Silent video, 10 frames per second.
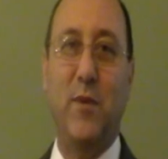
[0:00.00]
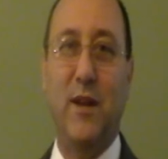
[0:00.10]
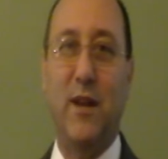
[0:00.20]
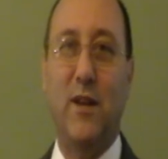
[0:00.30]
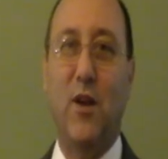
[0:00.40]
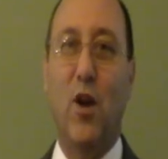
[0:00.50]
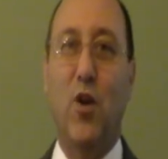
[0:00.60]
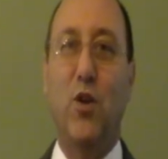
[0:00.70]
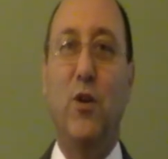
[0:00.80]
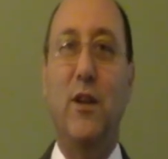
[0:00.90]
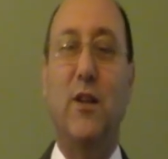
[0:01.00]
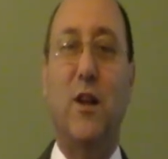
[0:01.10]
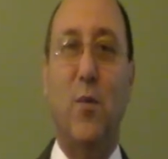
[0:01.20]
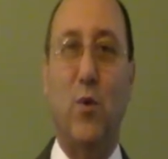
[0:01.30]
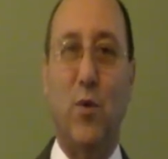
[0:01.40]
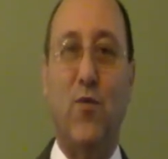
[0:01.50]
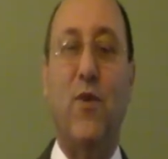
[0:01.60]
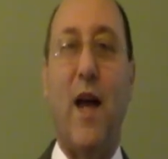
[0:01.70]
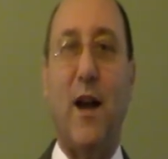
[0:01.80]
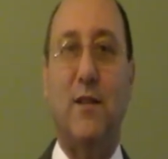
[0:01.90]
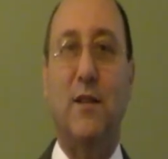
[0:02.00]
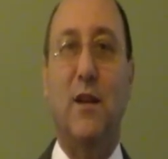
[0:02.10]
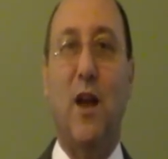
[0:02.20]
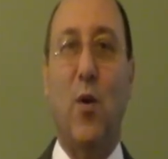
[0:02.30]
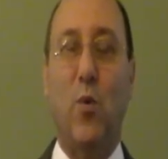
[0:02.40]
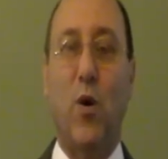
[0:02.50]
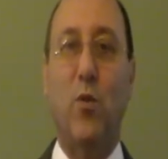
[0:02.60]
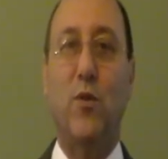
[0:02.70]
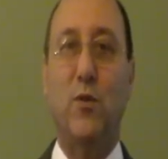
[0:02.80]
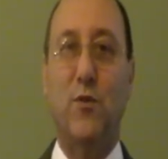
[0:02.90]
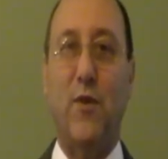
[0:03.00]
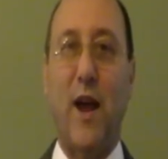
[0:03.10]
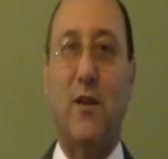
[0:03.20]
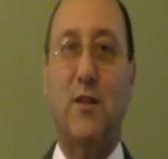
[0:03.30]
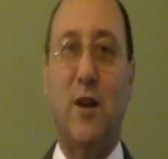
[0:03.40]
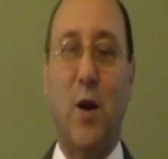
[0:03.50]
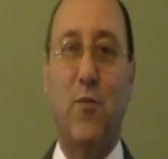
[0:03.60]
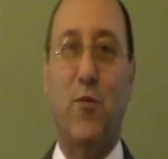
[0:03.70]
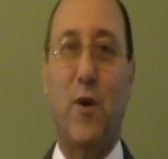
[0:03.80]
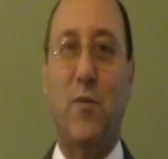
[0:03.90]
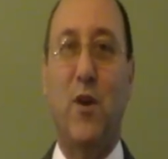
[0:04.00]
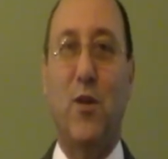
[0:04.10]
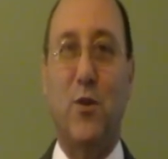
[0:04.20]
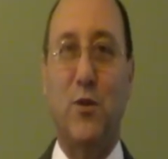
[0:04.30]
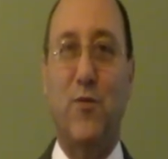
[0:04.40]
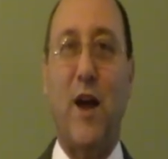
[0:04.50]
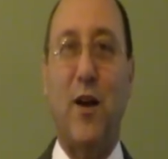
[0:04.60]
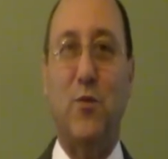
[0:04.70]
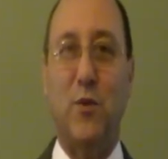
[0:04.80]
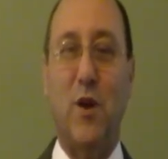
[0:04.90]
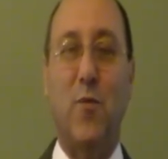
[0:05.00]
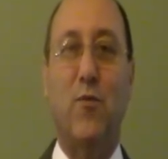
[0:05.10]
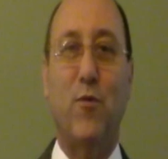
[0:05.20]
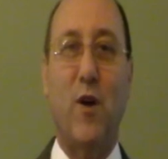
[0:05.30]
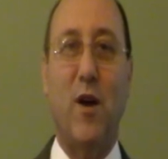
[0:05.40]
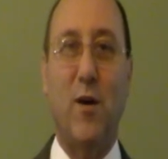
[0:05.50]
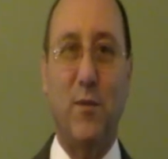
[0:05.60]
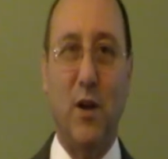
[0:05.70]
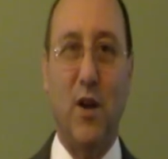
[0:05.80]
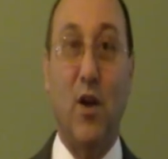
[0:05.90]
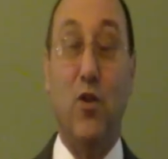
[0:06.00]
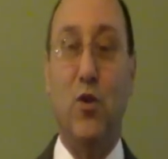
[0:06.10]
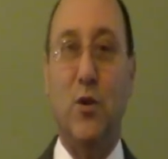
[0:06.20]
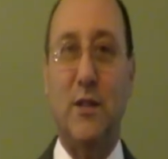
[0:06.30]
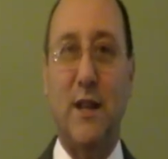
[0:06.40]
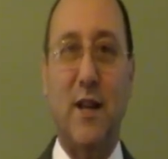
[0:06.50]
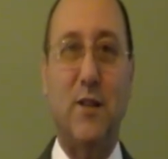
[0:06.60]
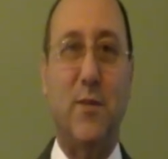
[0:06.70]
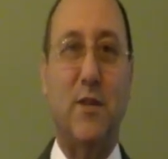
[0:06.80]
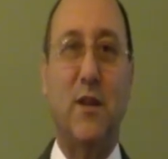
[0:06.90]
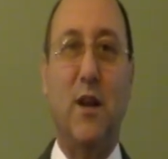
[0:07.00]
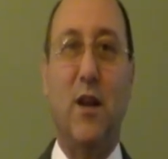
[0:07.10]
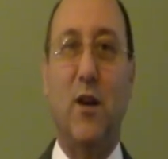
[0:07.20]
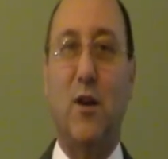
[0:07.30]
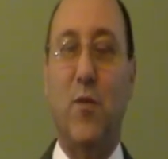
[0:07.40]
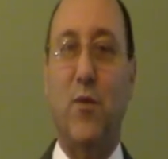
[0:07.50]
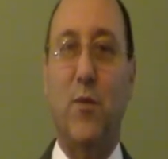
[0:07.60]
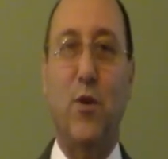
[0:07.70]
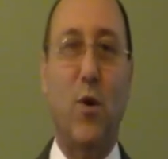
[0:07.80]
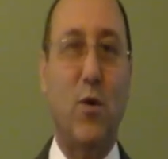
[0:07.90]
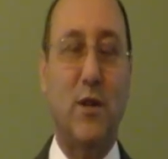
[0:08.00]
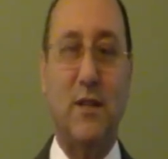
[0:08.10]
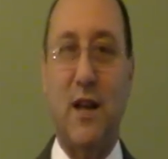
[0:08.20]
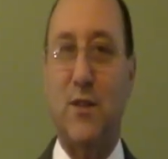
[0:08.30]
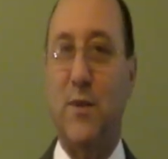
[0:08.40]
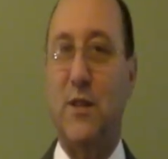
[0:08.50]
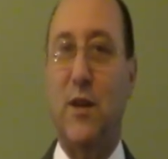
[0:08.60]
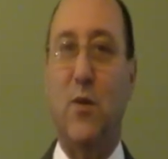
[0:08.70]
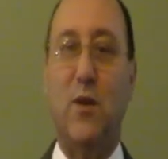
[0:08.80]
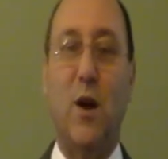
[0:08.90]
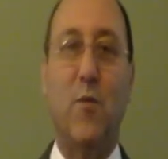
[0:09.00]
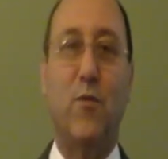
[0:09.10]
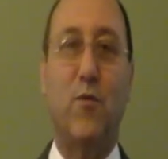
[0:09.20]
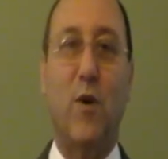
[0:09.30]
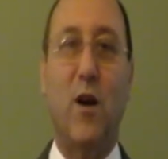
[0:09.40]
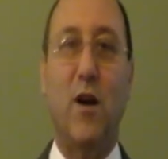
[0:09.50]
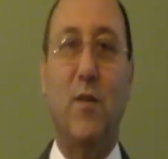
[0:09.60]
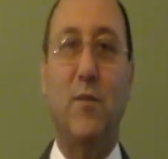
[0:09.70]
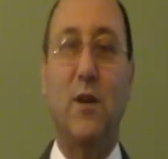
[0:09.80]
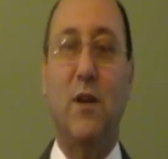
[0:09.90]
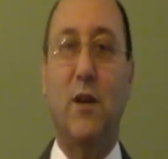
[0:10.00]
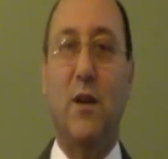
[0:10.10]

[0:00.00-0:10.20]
meeting, you need to come with facts. And where will those facts come from? Those facts will come from new assessments. It'll come from your own assessments. It'll come from